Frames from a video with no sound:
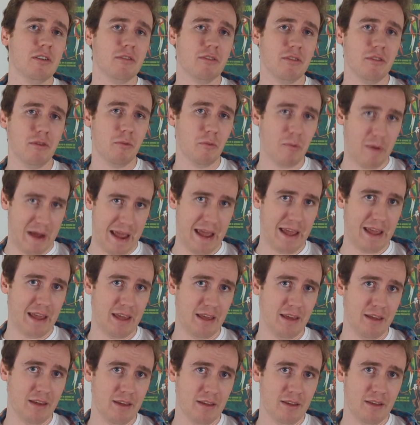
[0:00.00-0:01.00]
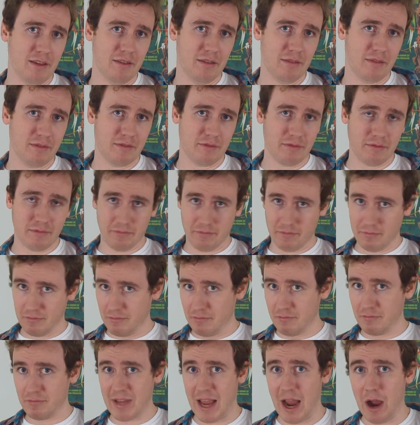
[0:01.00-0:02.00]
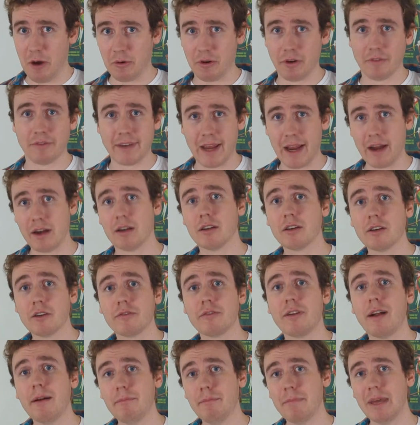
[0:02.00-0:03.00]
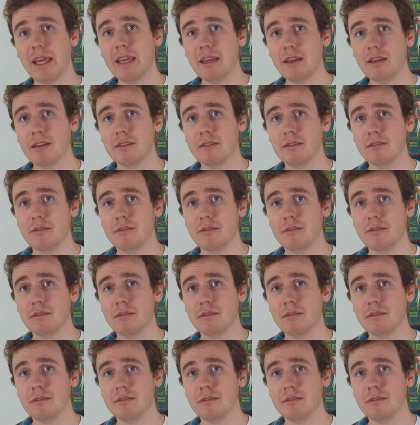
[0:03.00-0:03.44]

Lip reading: away Tower of Terror from me.